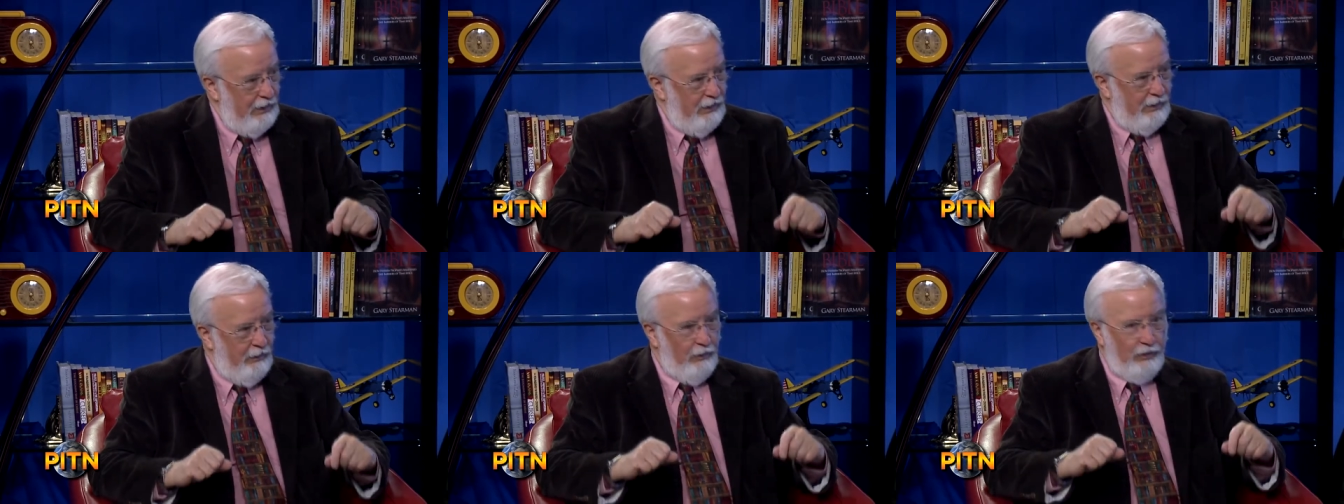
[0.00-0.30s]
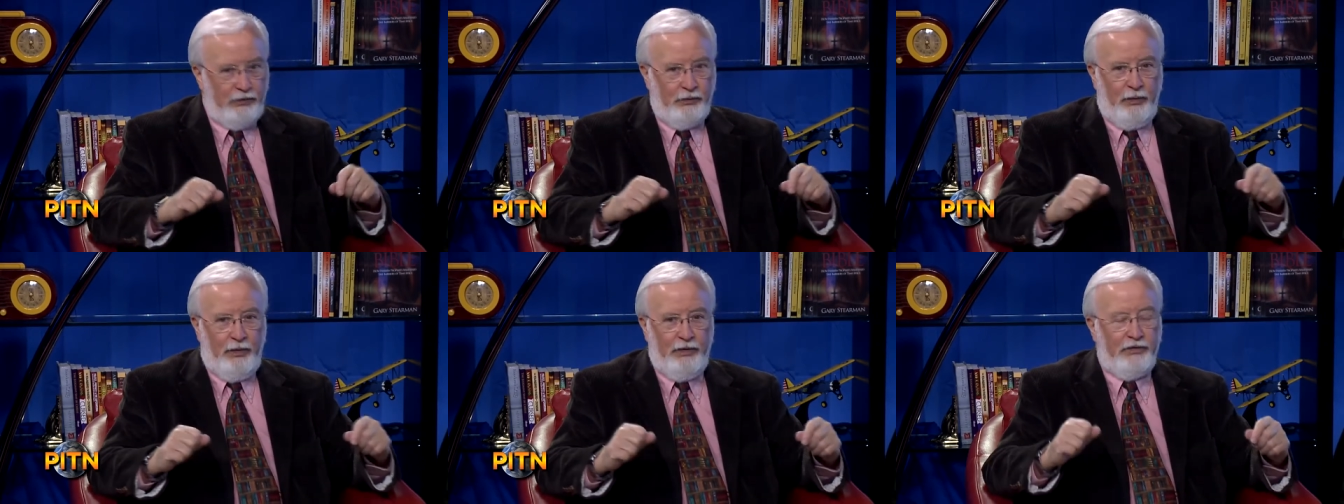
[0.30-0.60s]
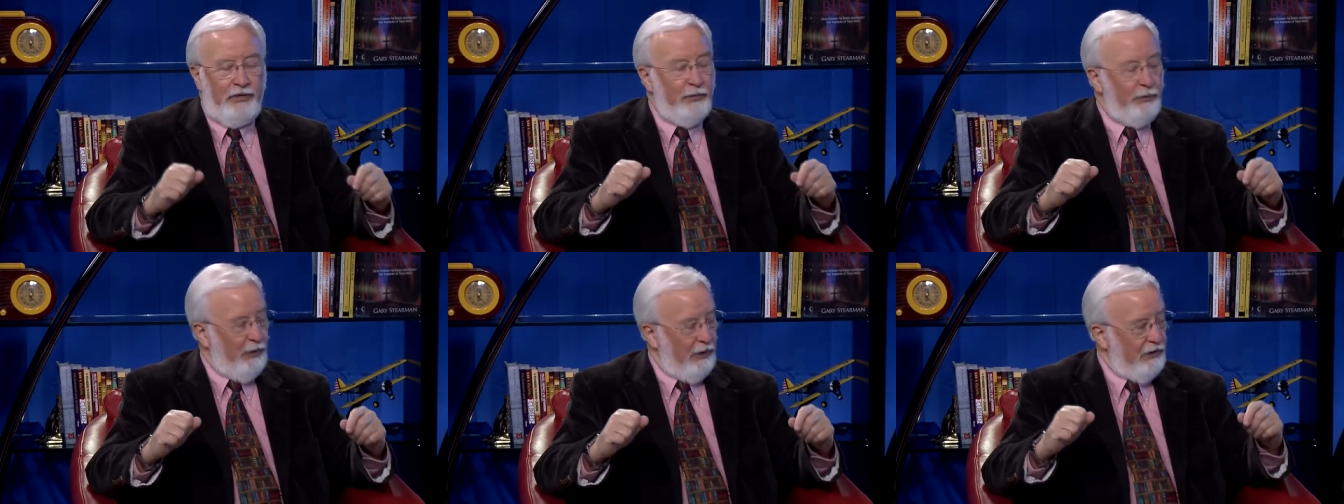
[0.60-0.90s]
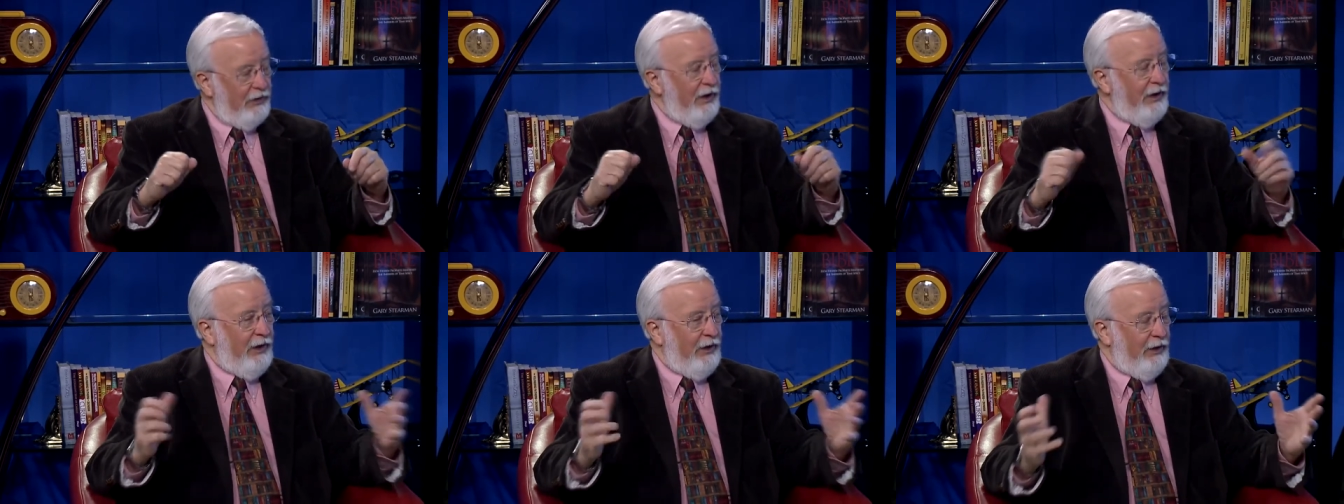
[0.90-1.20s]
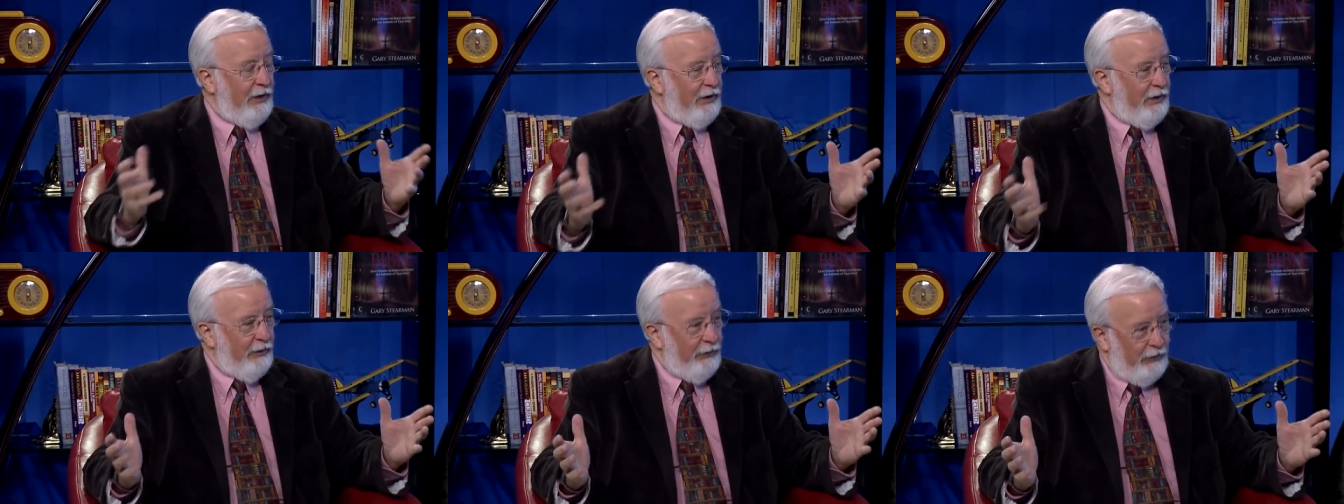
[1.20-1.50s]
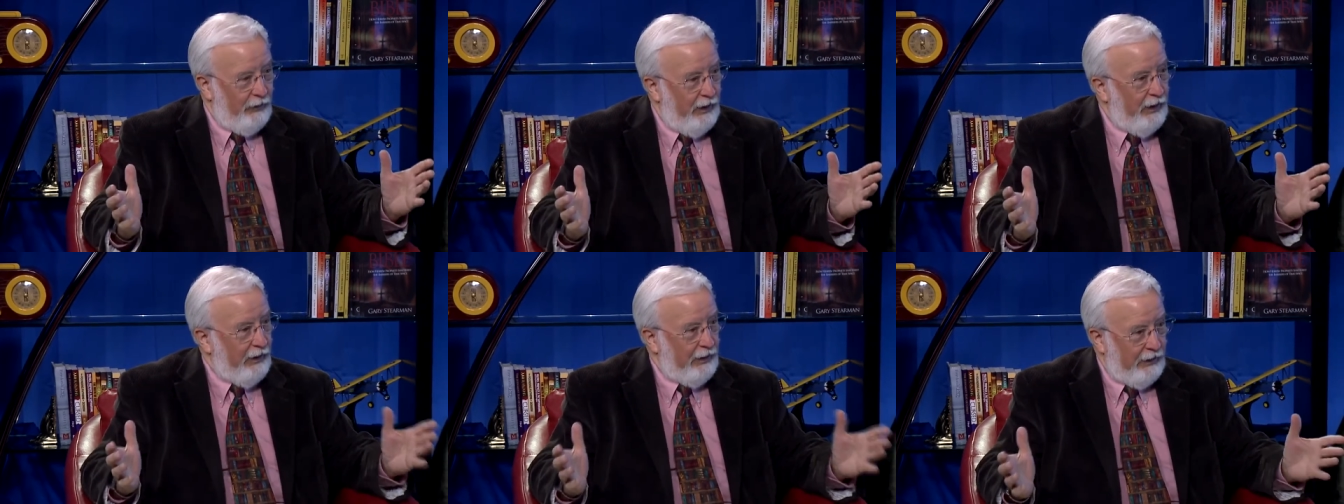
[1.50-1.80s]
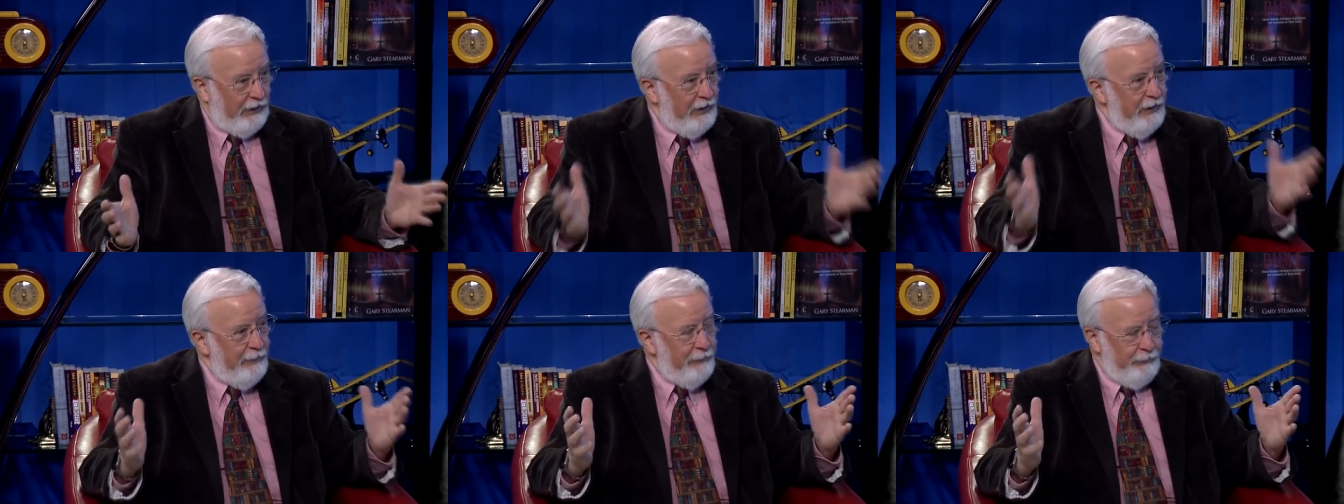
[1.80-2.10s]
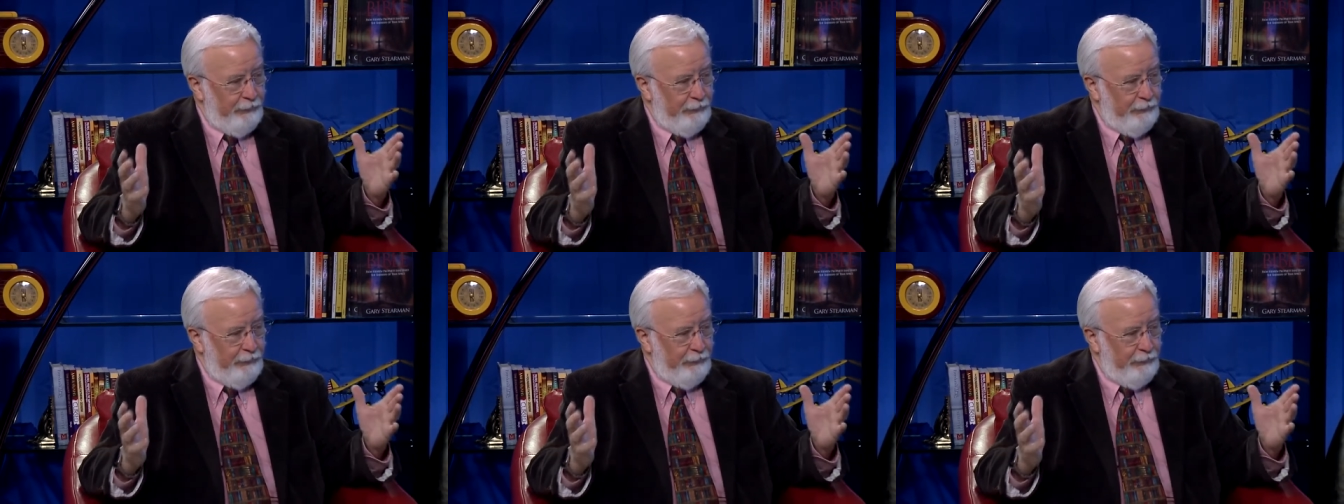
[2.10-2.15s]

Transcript: which wasn't particularly friendly.